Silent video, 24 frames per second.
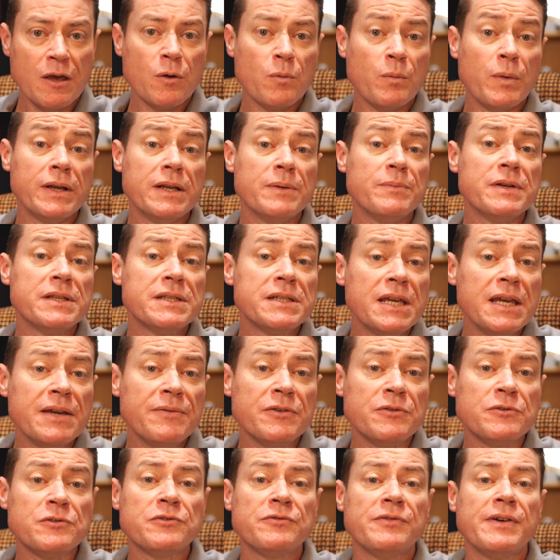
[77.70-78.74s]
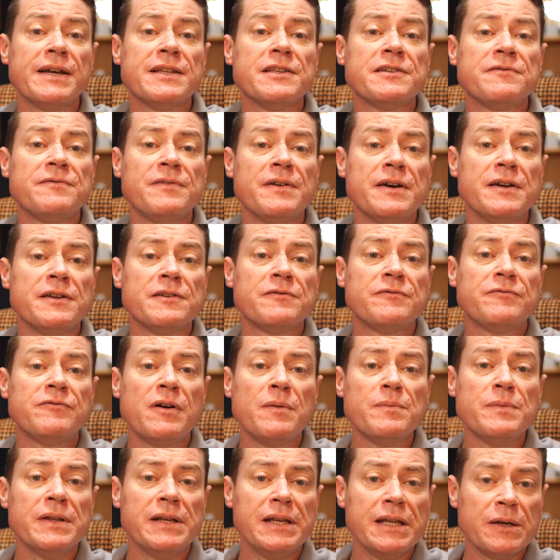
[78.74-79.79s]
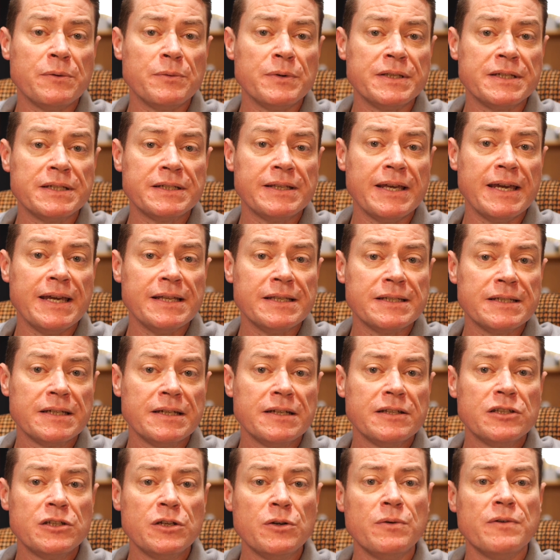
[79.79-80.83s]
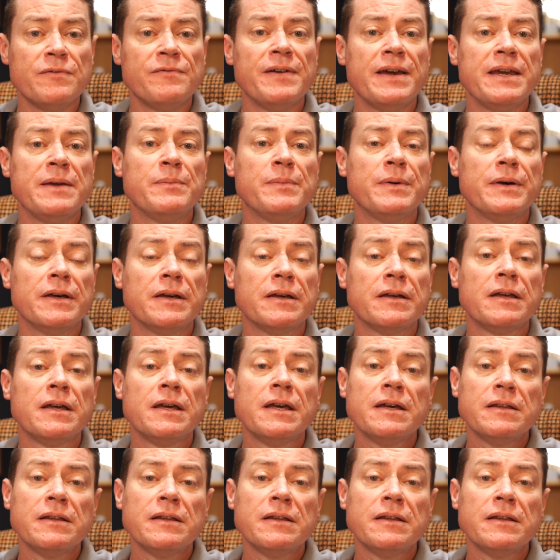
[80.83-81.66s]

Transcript: When a material transfers from the liquid state to a vapour,